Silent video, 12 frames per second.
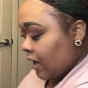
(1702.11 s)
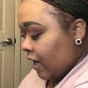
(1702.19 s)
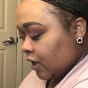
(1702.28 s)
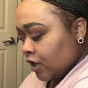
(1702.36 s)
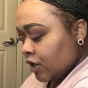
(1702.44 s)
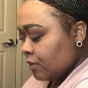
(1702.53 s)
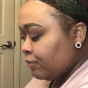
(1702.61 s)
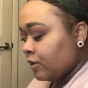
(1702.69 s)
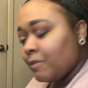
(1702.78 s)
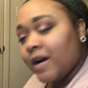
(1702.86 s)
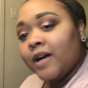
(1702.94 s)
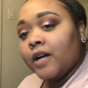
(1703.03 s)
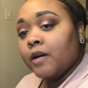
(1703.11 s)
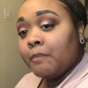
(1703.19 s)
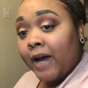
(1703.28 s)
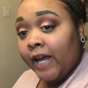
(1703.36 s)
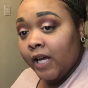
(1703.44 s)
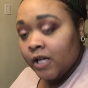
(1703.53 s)
I couldn't put my
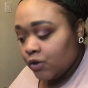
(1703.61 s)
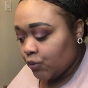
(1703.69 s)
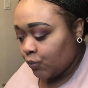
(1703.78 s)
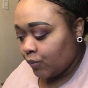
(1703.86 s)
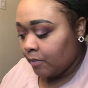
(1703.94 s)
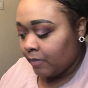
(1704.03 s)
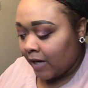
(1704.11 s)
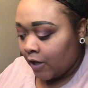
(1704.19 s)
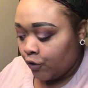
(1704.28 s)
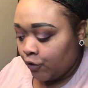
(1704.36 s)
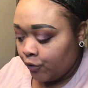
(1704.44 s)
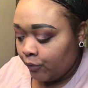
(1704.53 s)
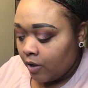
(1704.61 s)
hands on it, but I knew